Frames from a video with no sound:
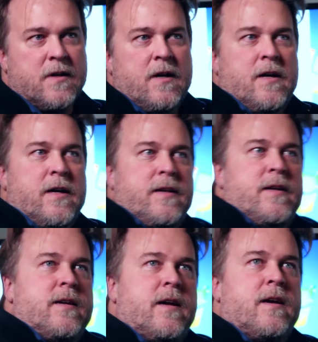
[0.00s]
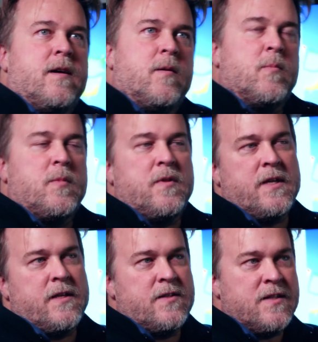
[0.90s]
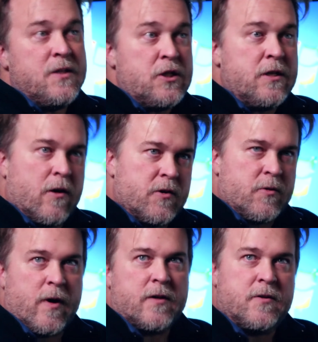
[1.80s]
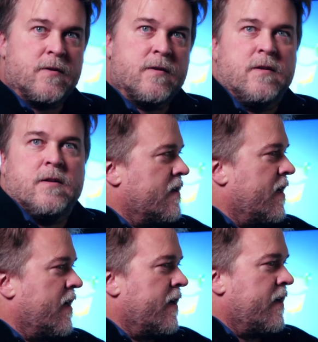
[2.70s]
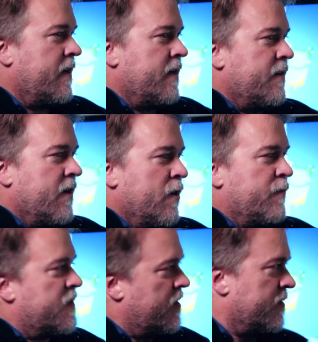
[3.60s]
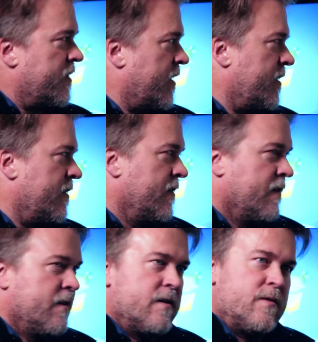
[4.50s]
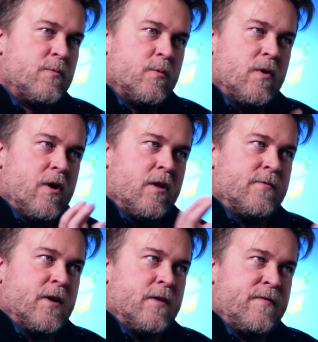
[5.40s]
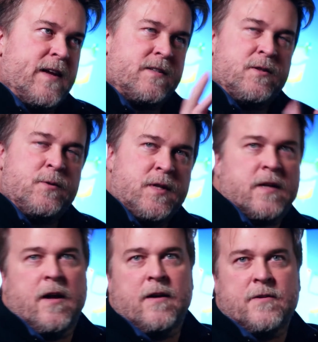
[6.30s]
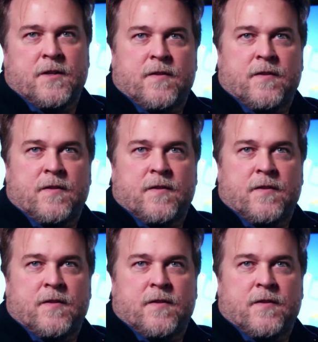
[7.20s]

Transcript: I am the CG art director. I help facilitate all of our fancy new technology